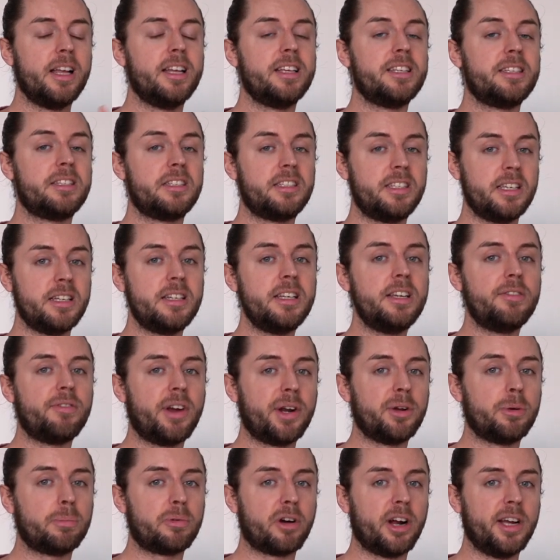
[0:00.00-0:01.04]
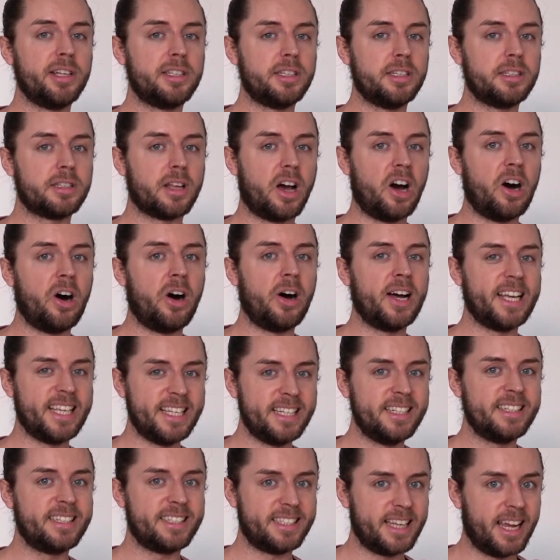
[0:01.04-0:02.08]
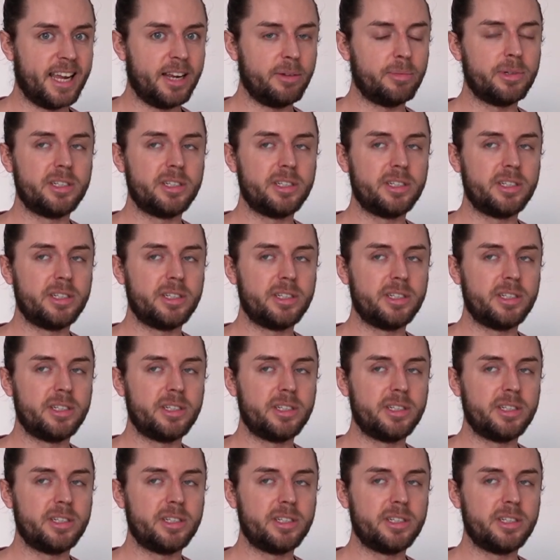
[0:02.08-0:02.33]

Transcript: Sydney rental prices are insane,